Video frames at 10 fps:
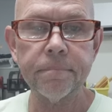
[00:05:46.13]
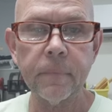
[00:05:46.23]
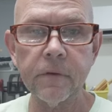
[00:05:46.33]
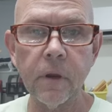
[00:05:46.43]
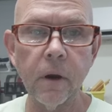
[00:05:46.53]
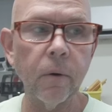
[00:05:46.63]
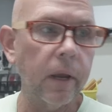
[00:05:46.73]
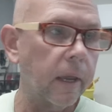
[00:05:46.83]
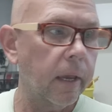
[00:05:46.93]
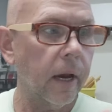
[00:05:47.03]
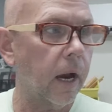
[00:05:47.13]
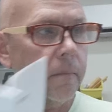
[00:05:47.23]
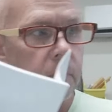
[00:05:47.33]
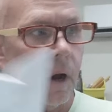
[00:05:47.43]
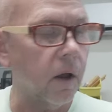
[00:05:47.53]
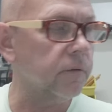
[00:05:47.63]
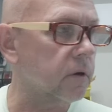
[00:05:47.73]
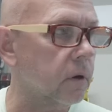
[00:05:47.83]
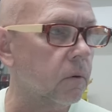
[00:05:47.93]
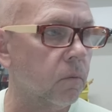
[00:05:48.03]
So I'm
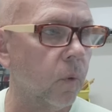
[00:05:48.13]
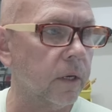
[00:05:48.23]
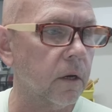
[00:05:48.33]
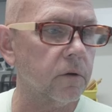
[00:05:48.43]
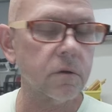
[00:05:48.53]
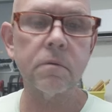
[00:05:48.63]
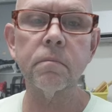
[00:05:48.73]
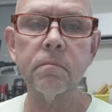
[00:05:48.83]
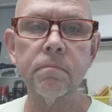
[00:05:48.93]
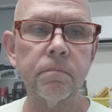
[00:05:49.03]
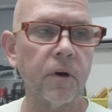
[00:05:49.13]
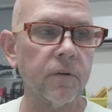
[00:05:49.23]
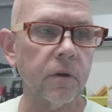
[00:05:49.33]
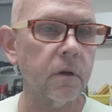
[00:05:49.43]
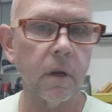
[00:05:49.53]
also Windows person.